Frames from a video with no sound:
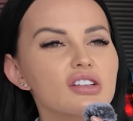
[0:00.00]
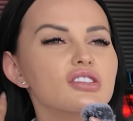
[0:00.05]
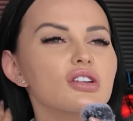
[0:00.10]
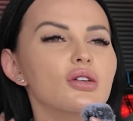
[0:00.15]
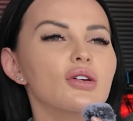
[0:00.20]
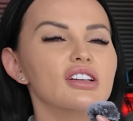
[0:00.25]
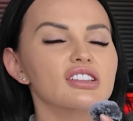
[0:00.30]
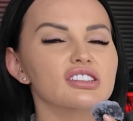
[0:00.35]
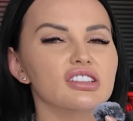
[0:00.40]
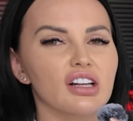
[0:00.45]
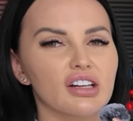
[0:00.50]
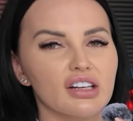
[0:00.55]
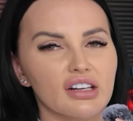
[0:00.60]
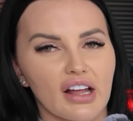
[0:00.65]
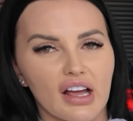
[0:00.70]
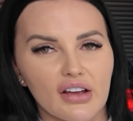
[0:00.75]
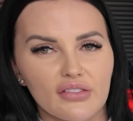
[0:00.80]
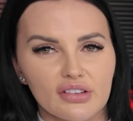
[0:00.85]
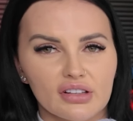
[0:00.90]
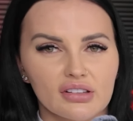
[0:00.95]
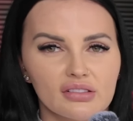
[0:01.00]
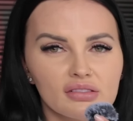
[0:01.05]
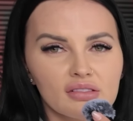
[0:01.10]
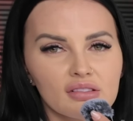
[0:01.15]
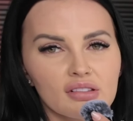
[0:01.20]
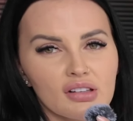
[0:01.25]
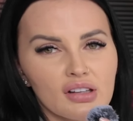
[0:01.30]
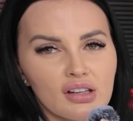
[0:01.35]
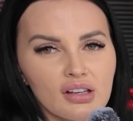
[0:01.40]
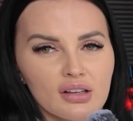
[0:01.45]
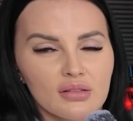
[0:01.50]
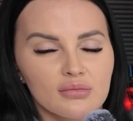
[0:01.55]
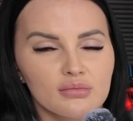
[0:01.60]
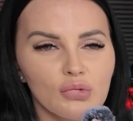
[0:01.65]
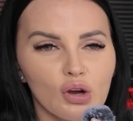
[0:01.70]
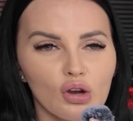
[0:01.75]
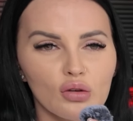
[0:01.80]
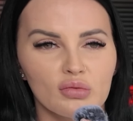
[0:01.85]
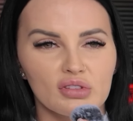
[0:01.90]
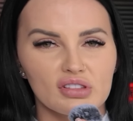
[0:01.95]
So I started having
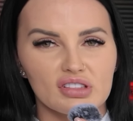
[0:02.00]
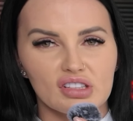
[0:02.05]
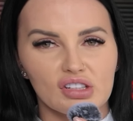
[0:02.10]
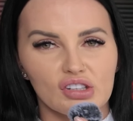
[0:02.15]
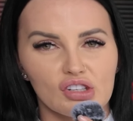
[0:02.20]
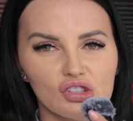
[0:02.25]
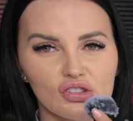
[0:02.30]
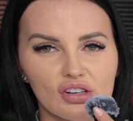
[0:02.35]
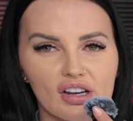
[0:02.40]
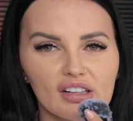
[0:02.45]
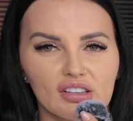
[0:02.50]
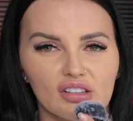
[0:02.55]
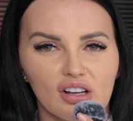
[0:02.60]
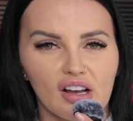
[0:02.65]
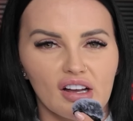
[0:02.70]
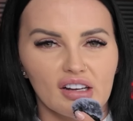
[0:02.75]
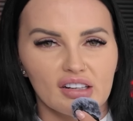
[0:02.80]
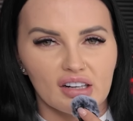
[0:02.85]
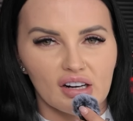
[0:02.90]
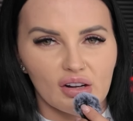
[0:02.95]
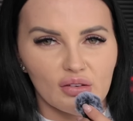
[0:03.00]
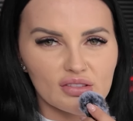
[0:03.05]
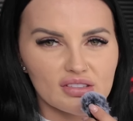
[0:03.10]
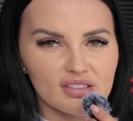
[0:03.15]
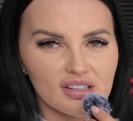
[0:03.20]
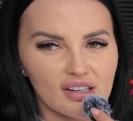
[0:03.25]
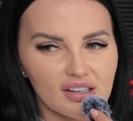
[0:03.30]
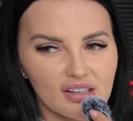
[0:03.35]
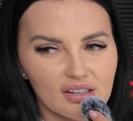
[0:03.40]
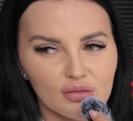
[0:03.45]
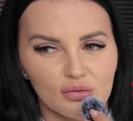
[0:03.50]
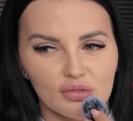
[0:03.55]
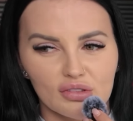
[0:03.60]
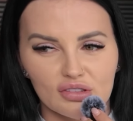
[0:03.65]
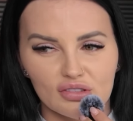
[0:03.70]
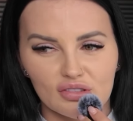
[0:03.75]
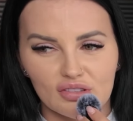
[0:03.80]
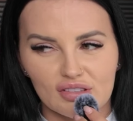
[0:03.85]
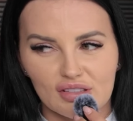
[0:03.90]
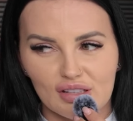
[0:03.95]
moments in a straight line, and I was like, I don't want
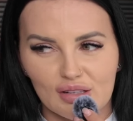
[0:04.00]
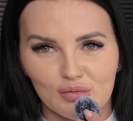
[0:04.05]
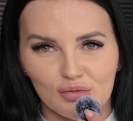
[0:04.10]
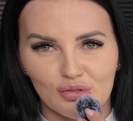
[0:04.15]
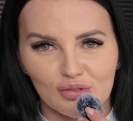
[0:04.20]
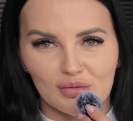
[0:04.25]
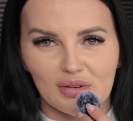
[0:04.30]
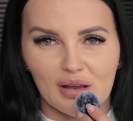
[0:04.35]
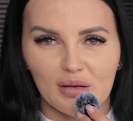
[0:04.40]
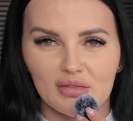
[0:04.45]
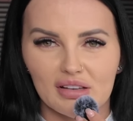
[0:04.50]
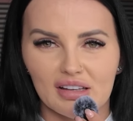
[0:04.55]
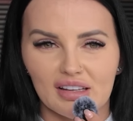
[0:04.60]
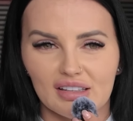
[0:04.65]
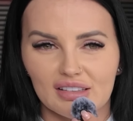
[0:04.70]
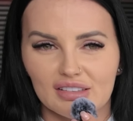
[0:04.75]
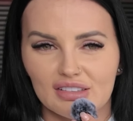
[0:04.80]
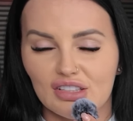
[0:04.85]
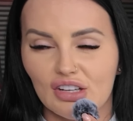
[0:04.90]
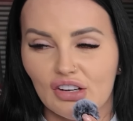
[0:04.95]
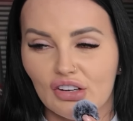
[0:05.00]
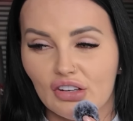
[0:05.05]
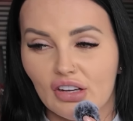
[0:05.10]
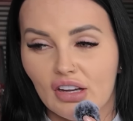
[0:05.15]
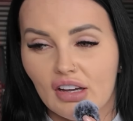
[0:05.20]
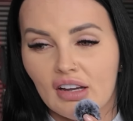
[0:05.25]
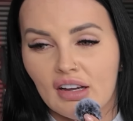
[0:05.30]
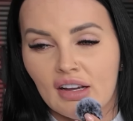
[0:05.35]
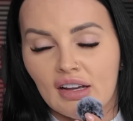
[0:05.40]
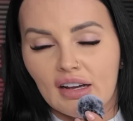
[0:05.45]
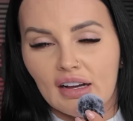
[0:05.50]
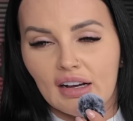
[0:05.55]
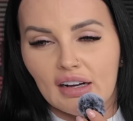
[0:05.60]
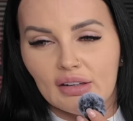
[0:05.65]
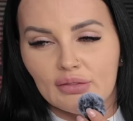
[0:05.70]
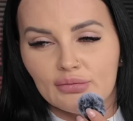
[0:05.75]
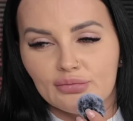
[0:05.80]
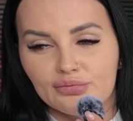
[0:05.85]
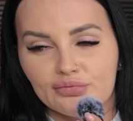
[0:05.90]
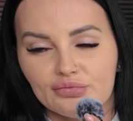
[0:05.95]
to do this anymore, I'm coming in. So
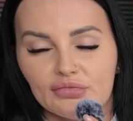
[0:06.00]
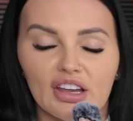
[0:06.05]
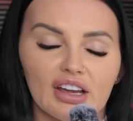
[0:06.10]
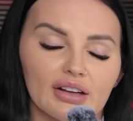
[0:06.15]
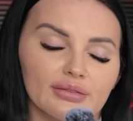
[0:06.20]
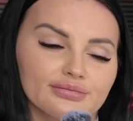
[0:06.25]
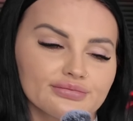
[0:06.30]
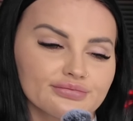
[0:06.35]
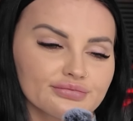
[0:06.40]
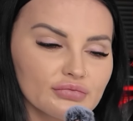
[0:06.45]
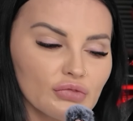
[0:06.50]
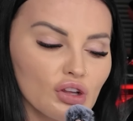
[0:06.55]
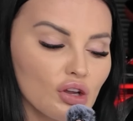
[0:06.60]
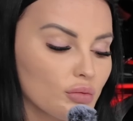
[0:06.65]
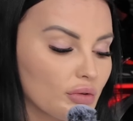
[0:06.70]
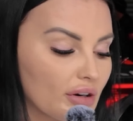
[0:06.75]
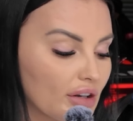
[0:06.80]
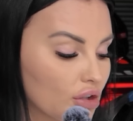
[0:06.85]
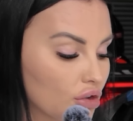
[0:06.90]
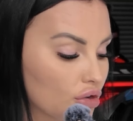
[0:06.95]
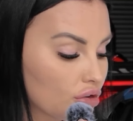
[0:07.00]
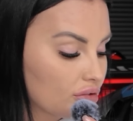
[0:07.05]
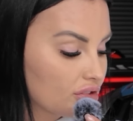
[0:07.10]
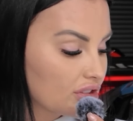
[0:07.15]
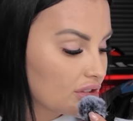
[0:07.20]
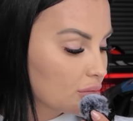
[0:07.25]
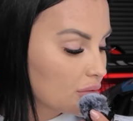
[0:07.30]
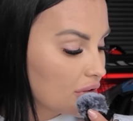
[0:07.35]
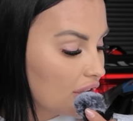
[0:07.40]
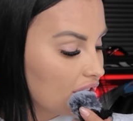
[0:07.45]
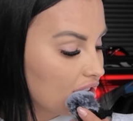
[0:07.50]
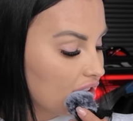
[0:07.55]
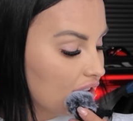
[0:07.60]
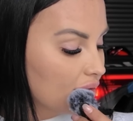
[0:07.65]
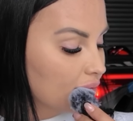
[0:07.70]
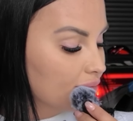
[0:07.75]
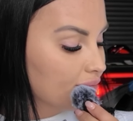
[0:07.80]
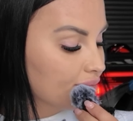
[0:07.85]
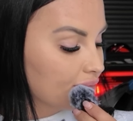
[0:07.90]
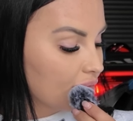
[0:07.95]
learnt what I could, did what I
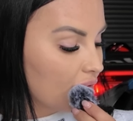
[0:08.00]
did.